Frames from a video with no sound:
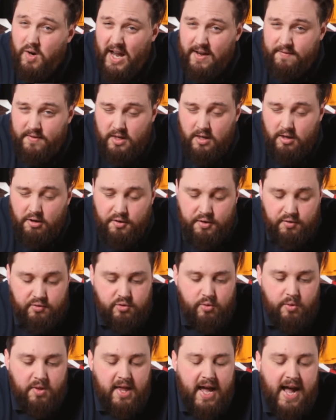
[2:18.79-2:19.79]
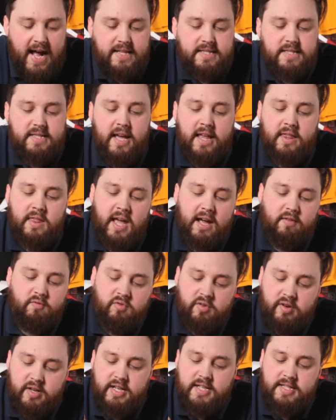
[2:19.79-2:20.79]
Have a look through that, and that
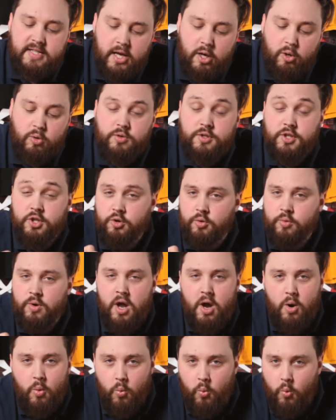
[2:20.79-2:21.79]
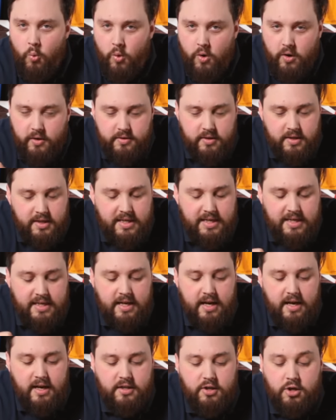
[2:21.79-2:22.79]
really tells you what
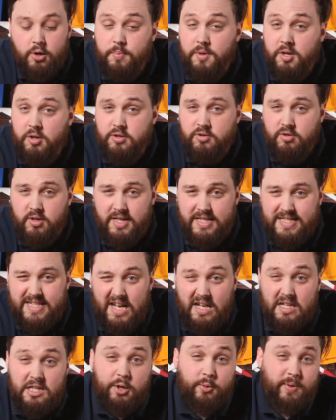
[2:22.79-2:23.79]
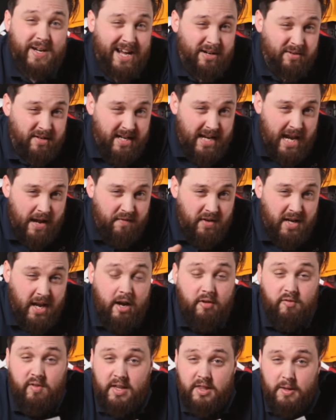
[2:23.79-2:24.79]
the computer's trying to tell you and how to
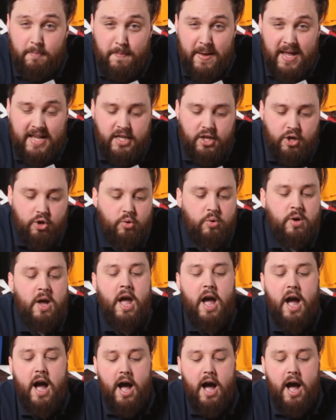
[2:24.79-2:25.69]
navigate around the menu.